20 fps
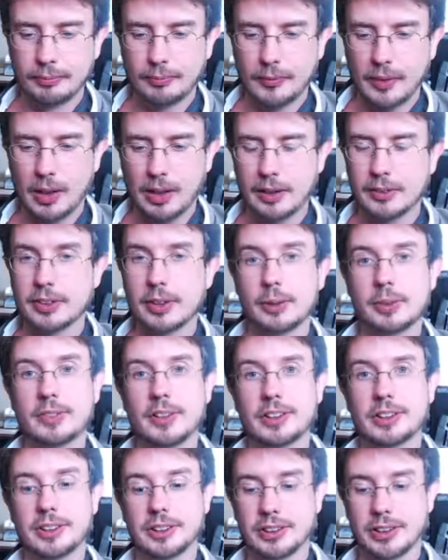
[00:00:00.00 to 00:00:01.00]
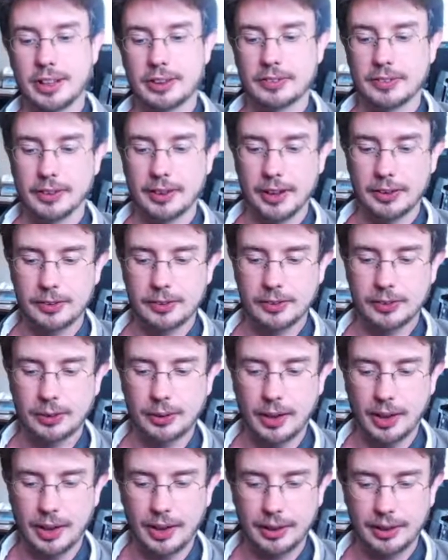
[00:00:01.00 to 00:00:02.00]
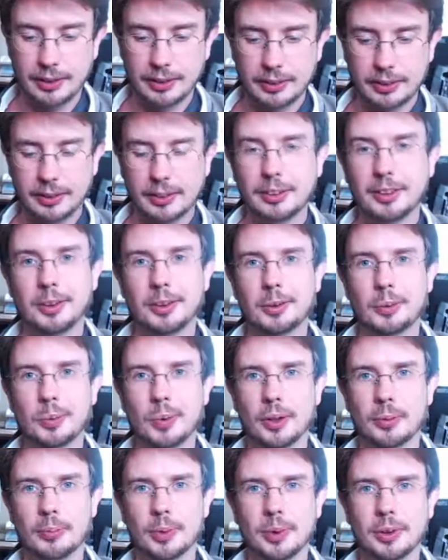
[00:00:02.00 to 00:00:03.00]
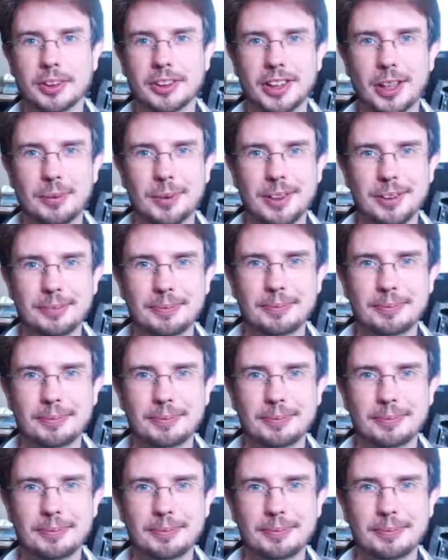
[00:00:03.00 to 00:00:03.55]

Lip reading: Alright, so that was very successful. Let's try one more, shall we?